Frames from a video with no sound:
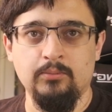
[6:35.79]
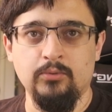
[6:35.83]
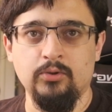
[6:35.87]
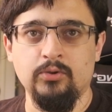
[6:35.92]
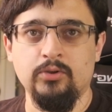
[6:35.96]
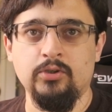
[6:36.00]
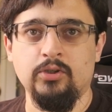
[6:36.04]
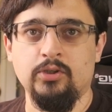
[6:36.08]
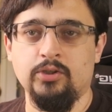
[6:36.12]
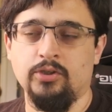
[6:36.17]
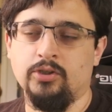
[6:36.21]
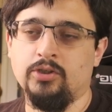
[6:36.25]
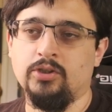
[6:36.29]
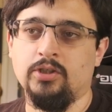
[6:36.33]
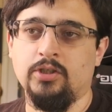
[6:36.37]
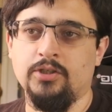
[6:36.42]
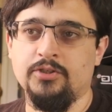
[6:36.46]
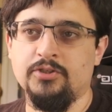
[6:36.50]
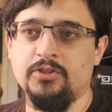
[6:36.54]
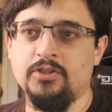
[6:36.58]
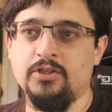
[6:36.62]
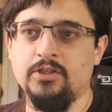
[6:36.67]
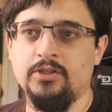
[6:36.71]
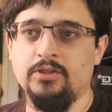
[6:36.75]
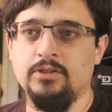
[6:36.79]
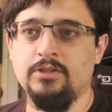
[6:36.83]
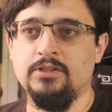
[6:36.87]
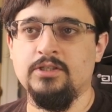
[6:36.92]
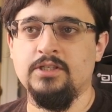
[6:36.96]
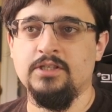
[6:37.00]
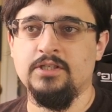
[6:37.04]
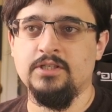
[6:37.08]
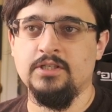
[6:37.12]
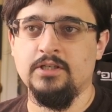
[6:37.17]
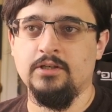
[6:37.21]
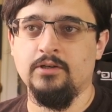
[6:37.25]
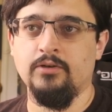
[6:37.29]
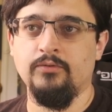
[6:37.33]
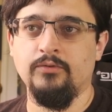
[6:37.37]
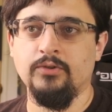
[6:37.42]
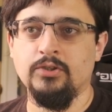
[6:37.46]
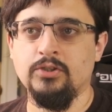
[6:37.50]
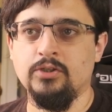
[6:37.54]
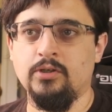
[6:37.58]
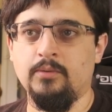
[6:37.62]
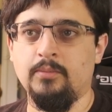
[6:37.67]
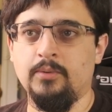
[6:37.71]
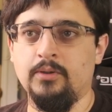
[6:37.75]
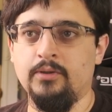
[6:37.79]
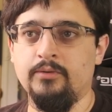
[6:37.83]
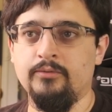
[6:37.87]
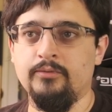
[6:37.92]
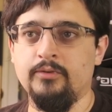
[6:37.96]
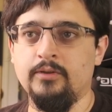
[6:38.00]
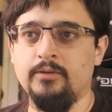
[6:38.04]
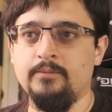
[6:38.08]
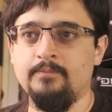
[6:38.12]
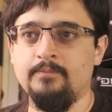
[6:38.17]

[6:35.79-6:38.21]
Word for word: more contrast to, to sit over top of.